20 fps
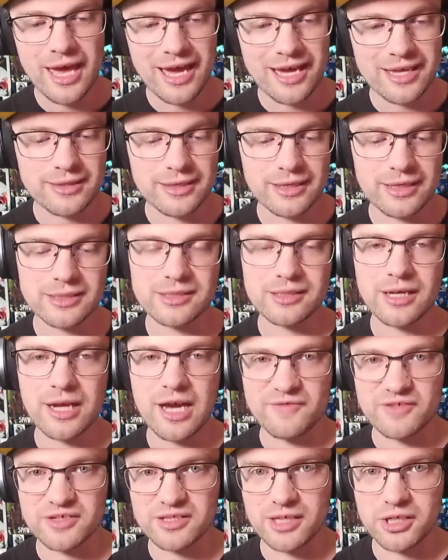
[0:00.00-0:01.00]
I think it's a
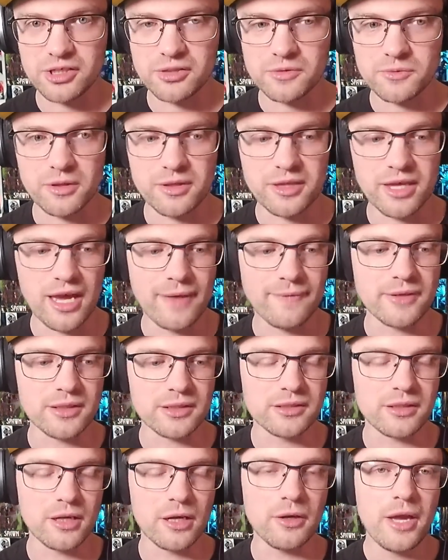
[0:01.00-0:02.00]
conversation worth
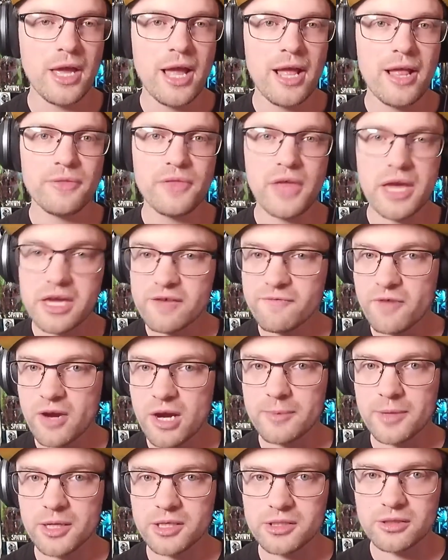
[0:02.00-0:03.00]
having. So thank you
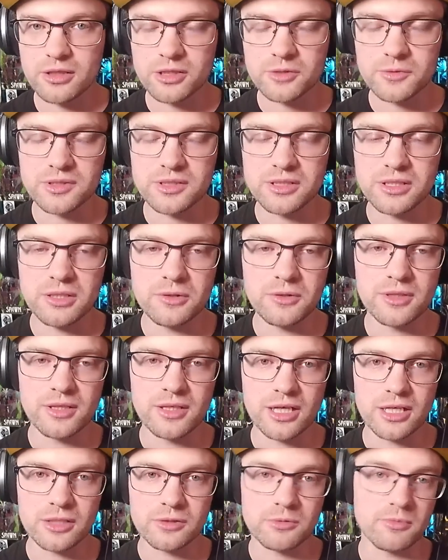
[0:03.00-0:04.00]
very much, nerds. We'll see you in
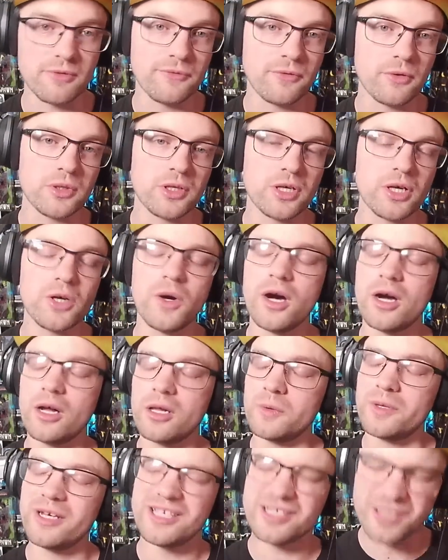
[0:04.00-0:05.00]
the next one. Before we go,
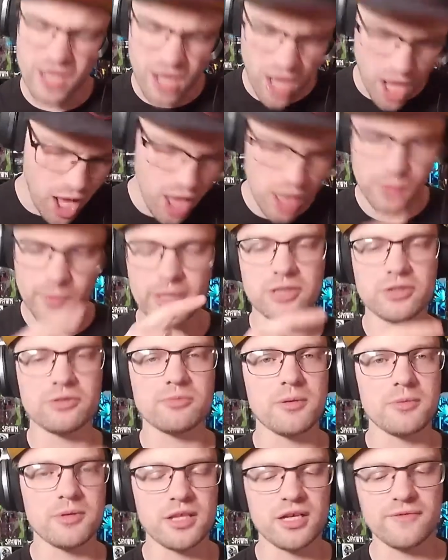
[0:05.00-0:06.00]
always, always
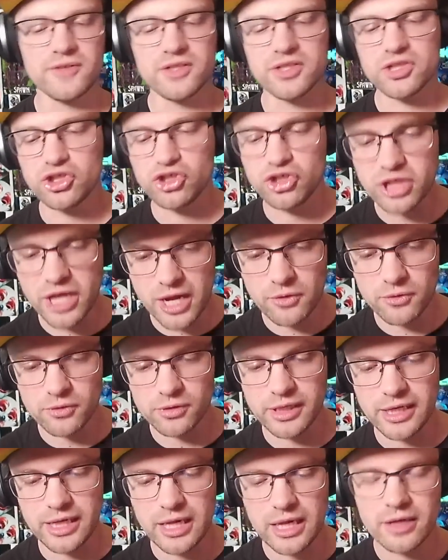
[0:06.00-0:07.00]
remember that if it's
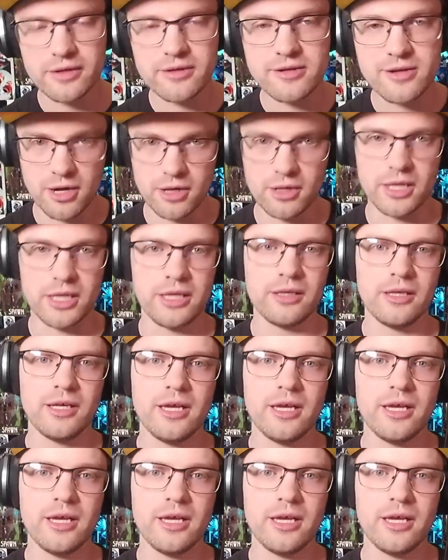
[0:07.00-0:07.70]
generally nerdy,